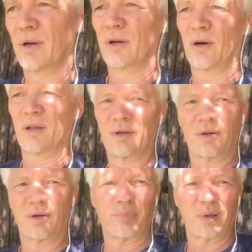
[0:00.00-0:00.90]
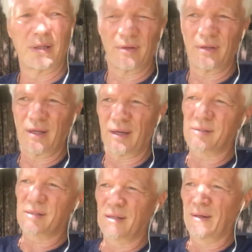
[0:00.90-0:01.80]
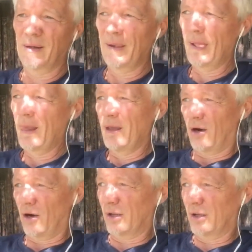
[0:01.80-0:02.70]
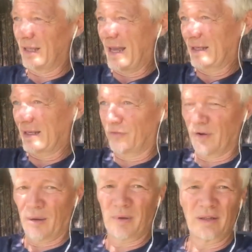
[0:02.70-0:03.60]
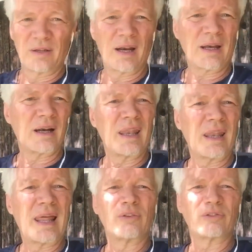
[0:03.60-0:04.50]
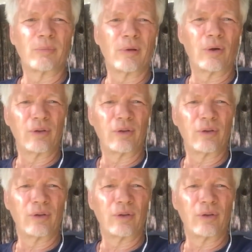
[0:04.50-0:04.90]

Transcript: you want to call it or believe it has, our galactic family. They're not going to allow us to